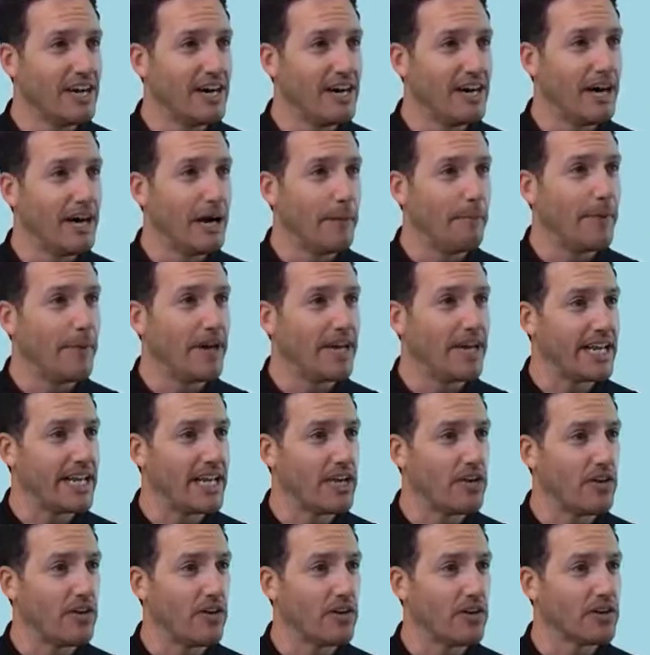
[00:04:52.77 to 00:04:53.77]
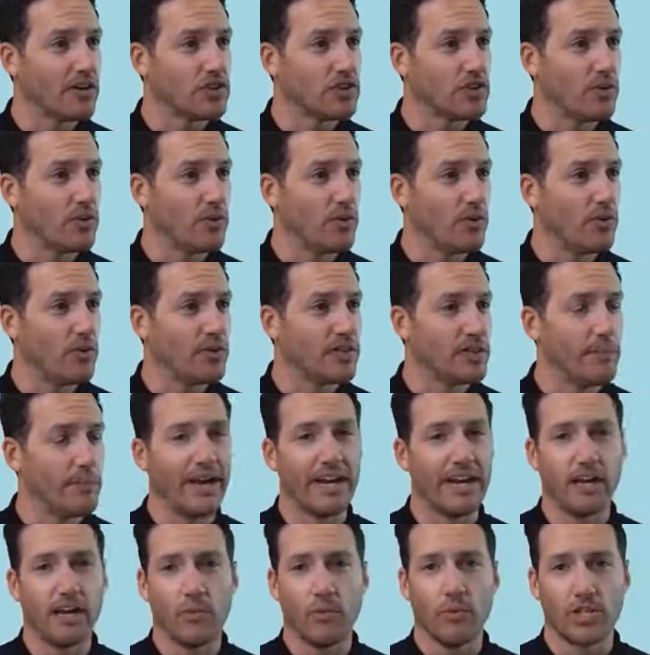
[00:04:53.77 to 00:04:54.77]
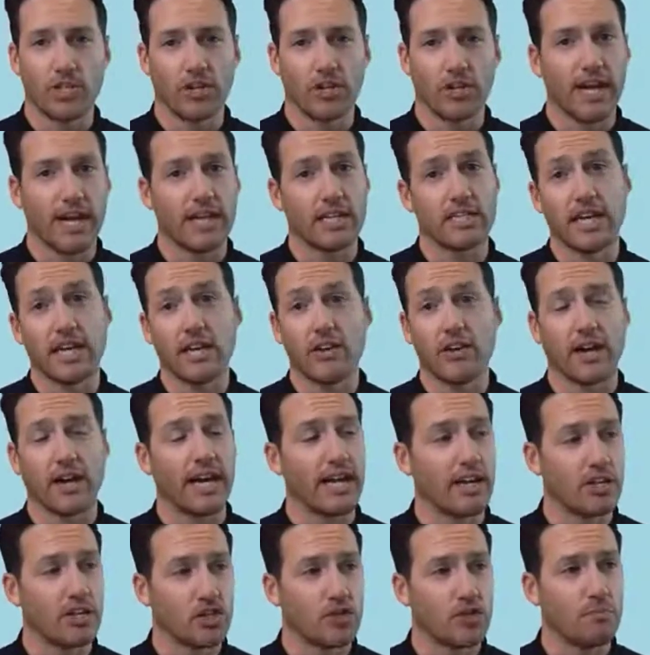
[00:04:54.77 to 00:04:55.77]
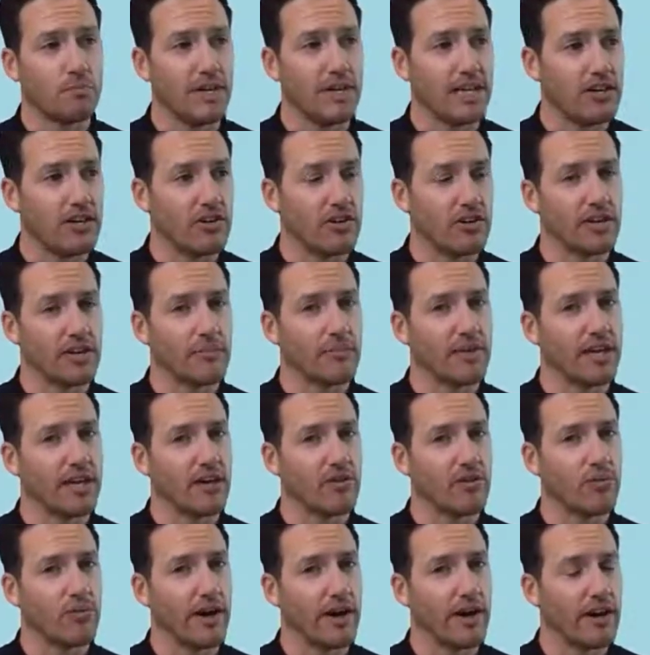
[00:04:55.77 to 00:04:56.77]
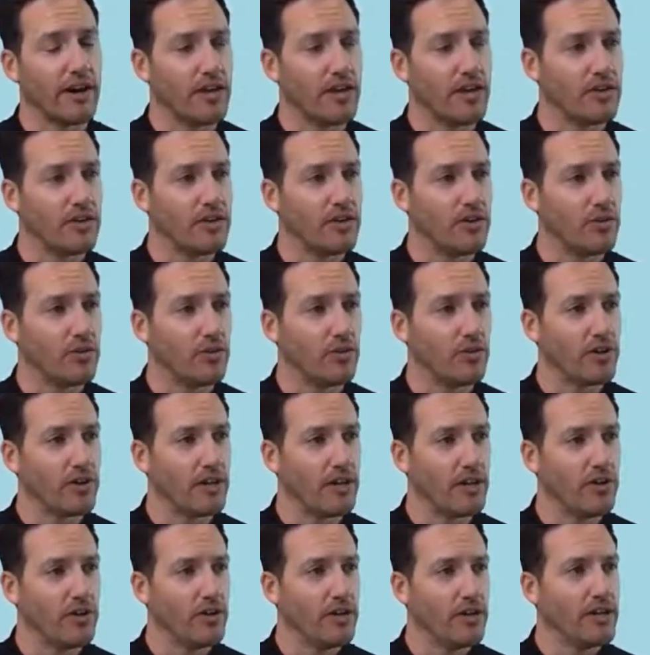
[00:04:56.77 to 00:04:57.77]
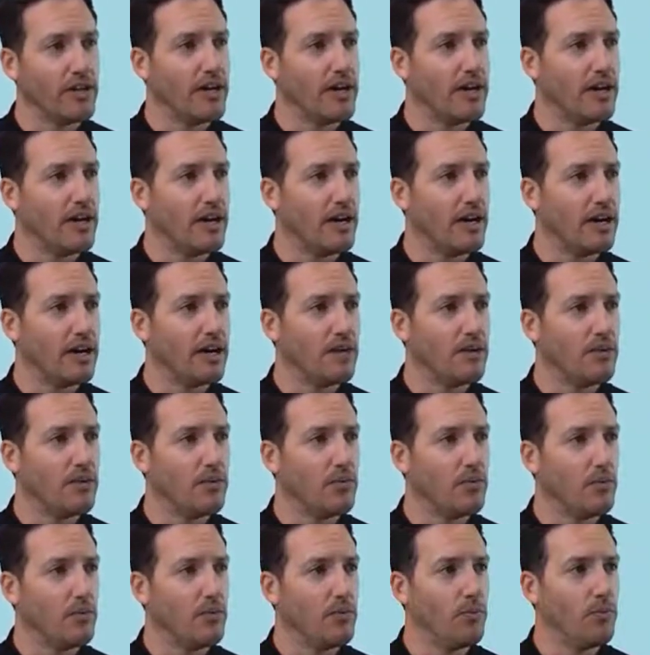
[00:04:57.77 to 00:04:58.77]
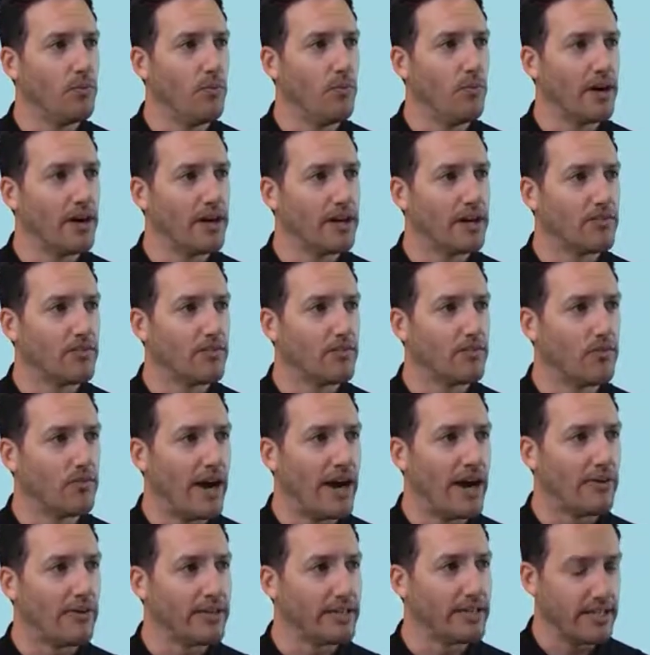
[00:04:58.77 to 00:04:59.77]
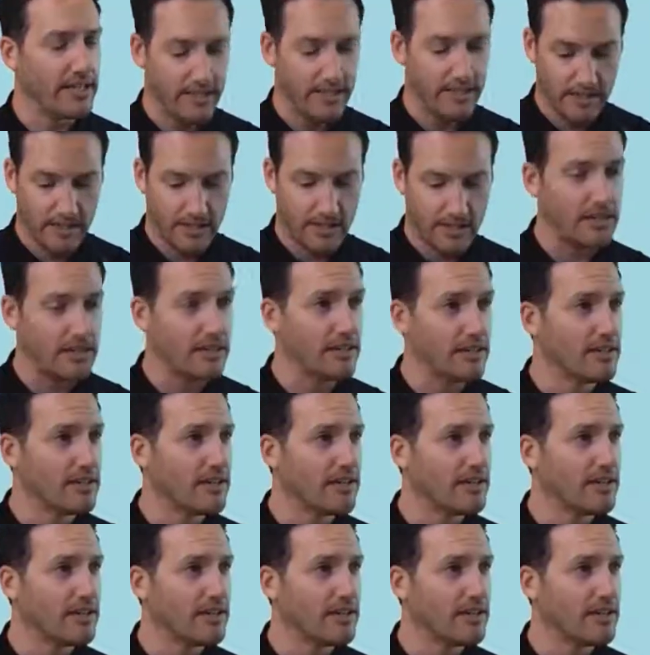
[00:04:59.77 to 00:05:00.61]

But here, so depending on what you're getting, say you're getting a speed or something where you don't really want to round it to,